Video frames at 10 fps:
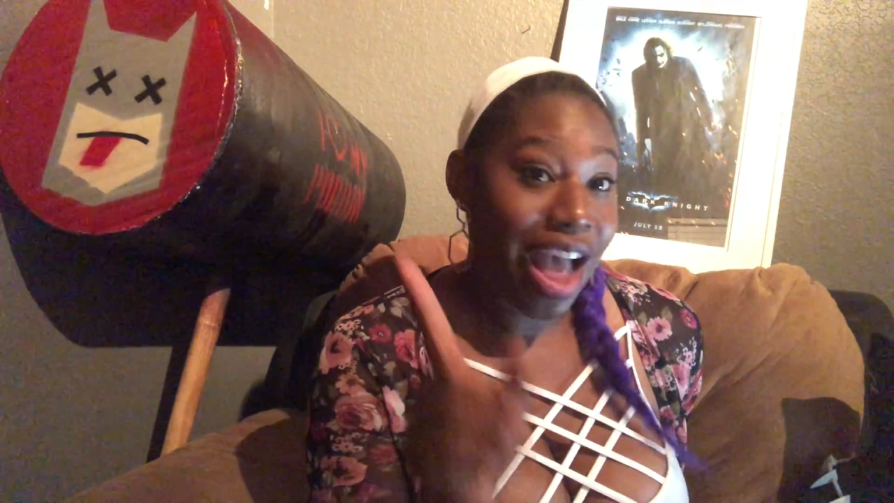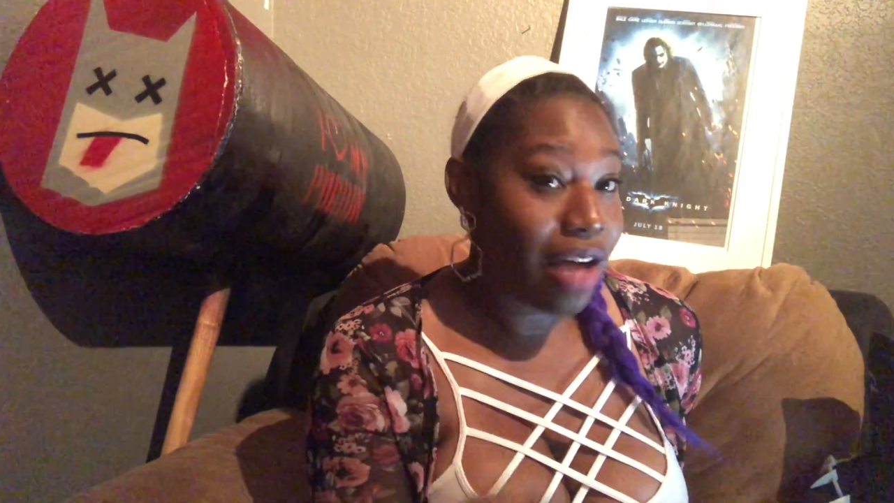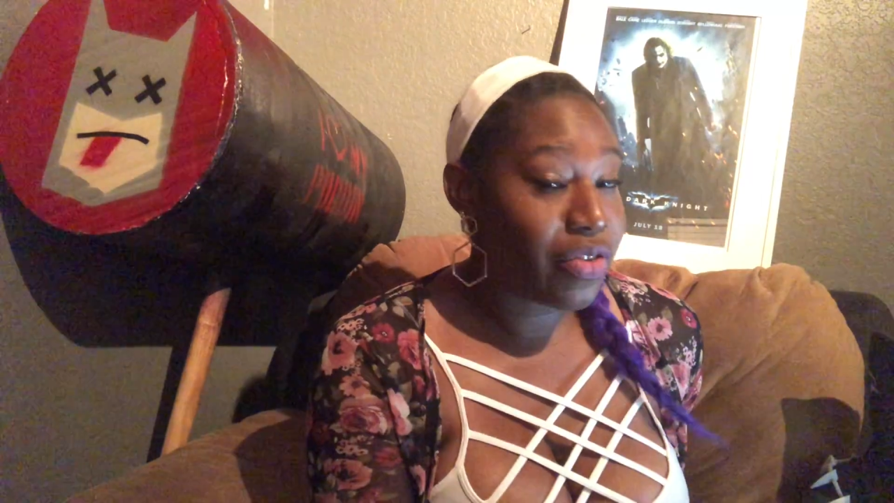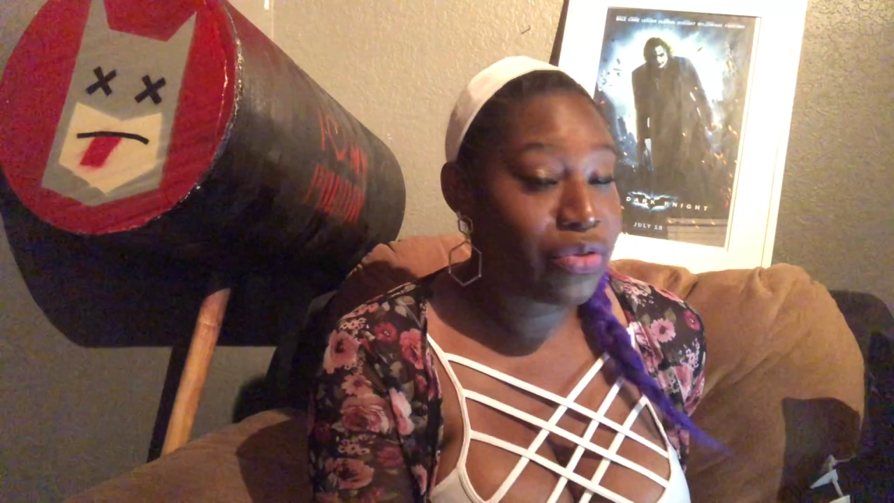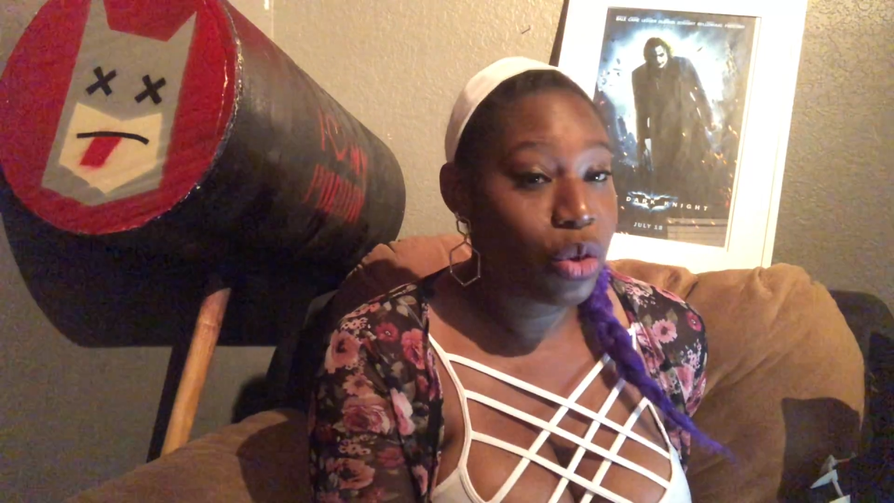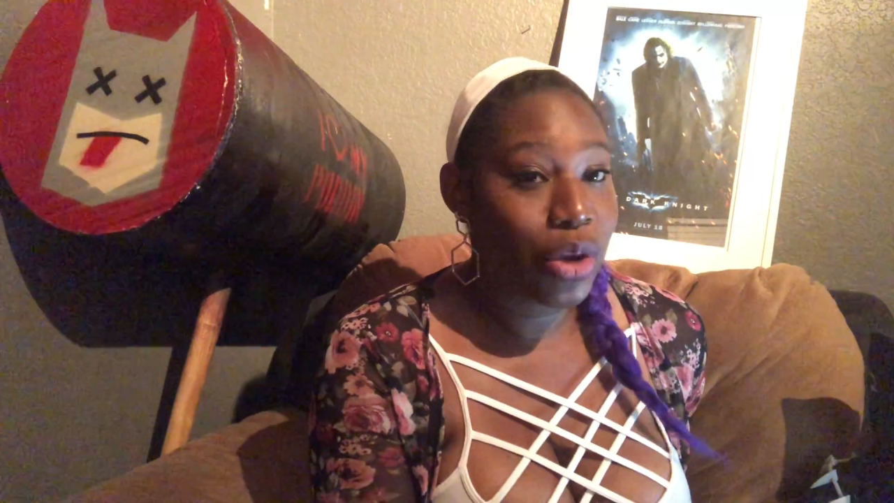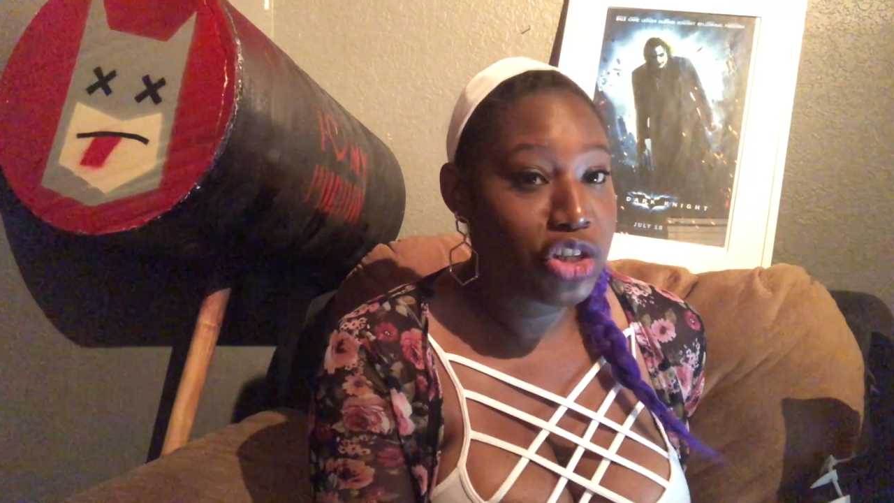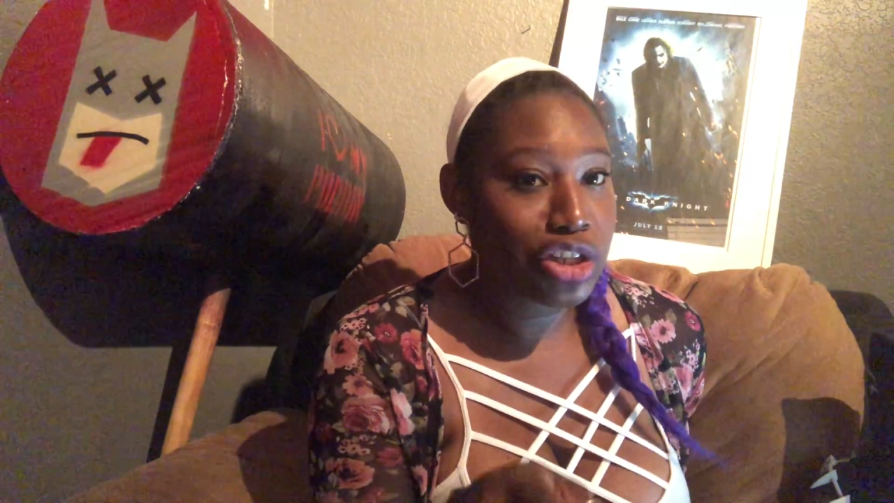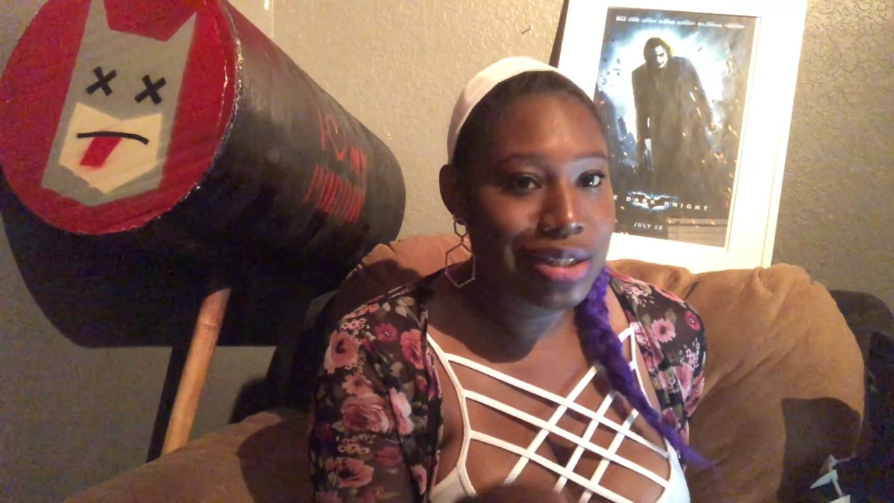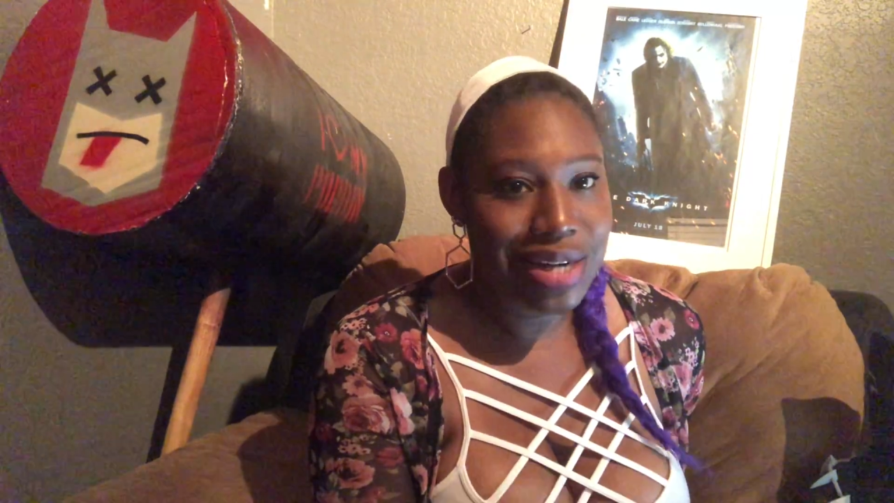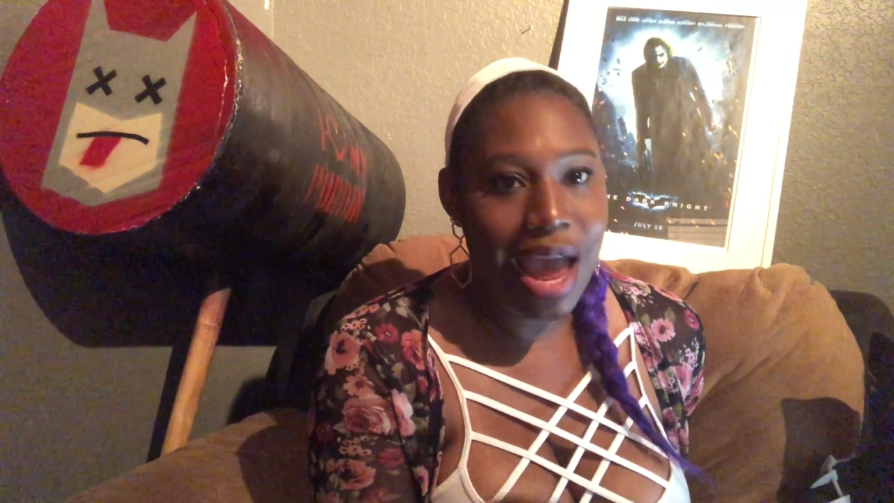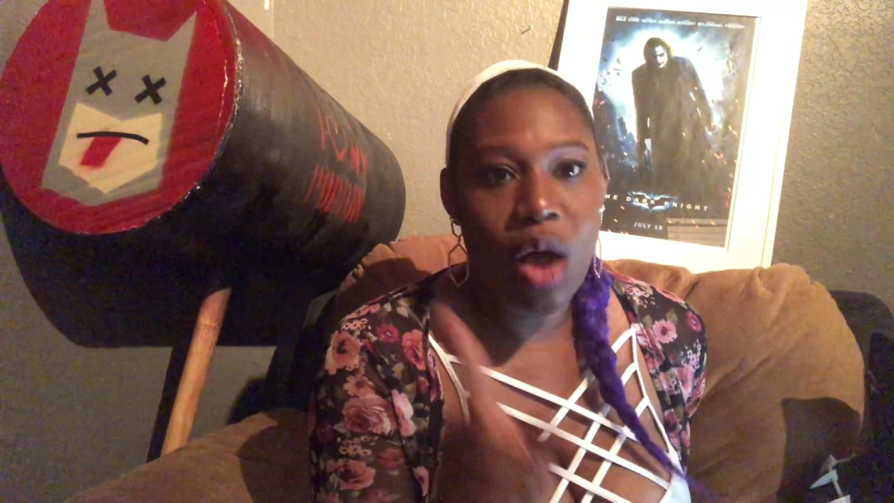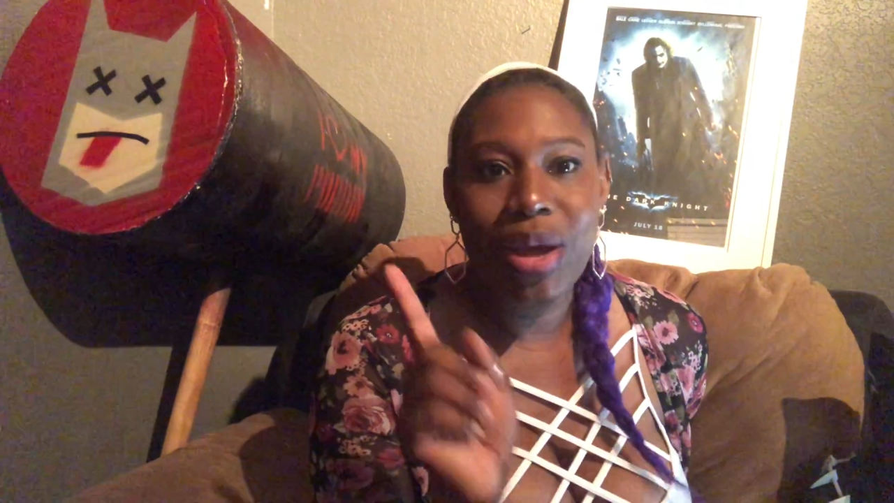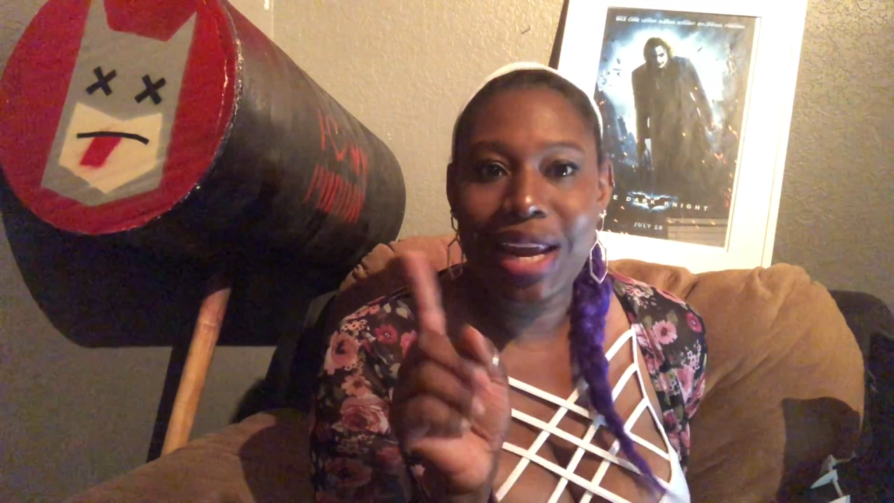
half of the questions now,